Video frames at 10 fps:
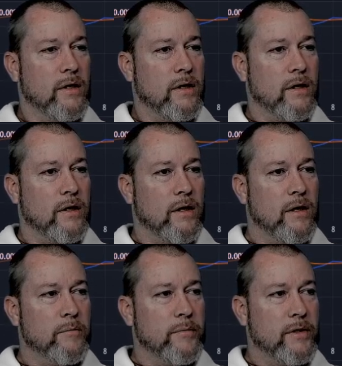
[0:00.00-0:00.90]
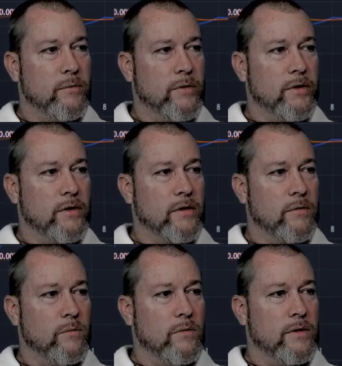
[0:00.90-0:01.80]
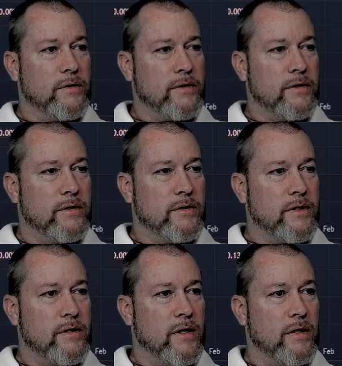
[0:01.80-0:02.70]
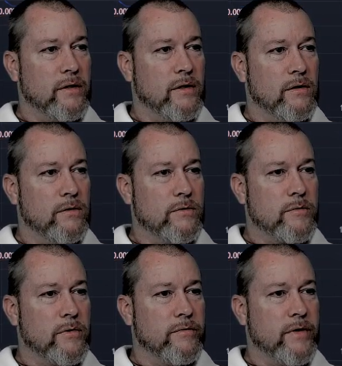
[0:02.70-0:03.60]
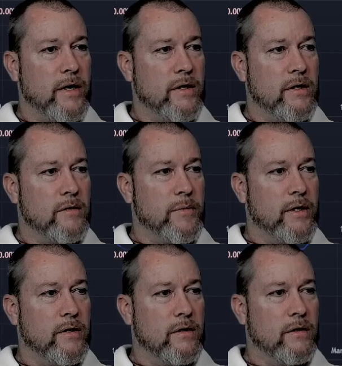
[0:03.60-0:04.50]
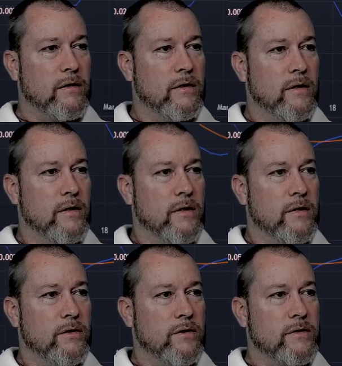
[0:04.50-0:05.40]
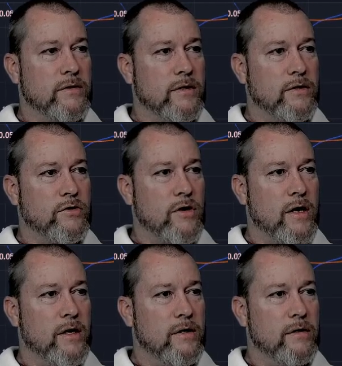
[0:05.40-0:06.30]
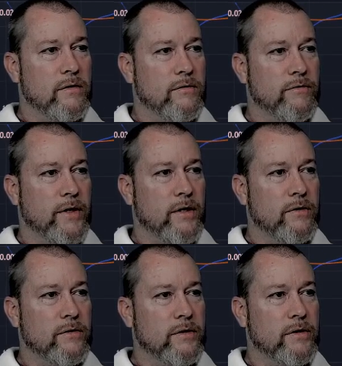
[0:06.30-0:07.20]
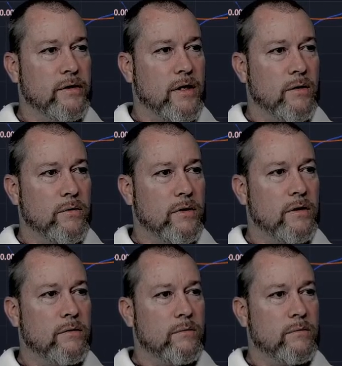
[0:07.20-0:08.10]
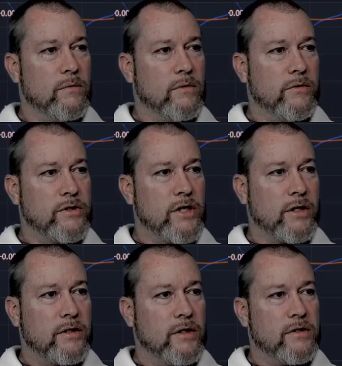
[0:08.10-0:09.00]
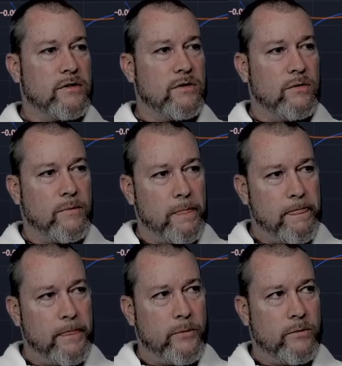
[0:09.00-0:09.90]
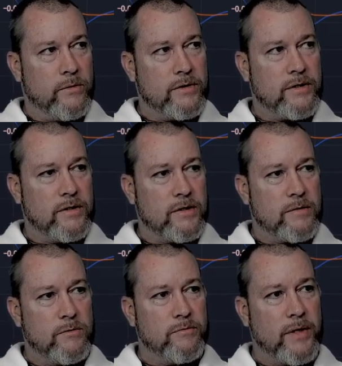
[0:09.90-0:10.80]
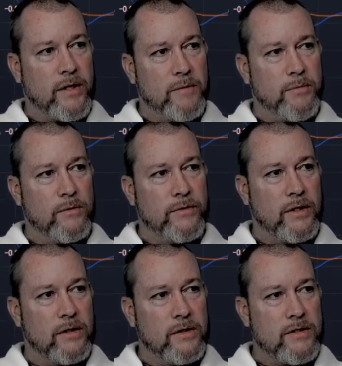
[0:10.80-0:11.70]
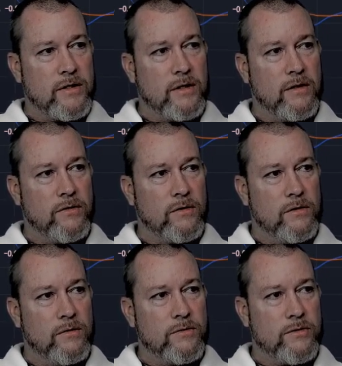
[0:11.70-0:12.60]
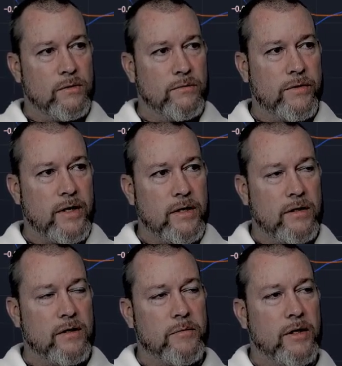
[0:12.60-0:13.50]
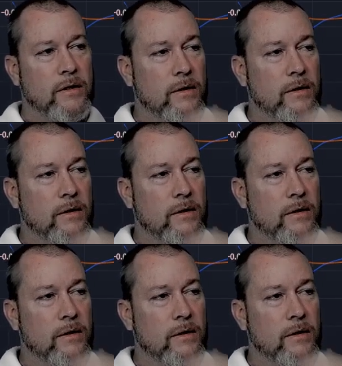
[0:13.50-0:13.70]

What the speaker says: And what you're going to want is a daily close above the 8 EMA here. You can see it tried, failed, and now we're rejecting it. So we want to see this move back up over and at least get another close over the 8 EMA